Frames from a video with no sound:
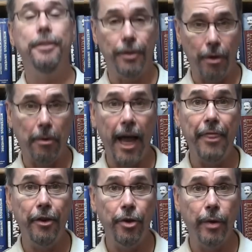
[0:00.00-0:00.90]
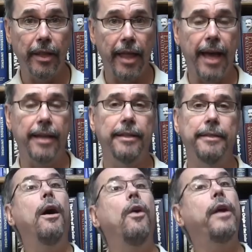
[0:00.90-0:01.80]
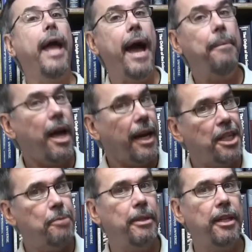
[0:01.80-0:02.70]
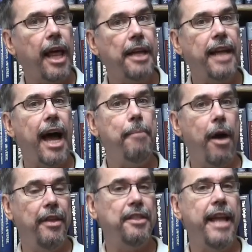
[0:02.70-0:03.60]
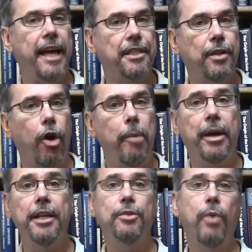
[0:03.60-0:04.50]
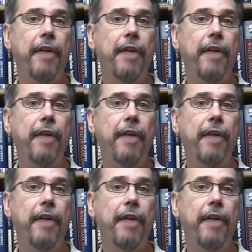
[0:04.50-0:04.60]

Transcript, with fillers: So I'm glad they're doing that. Okay, I'm not going to spend a lot of time on this next story because,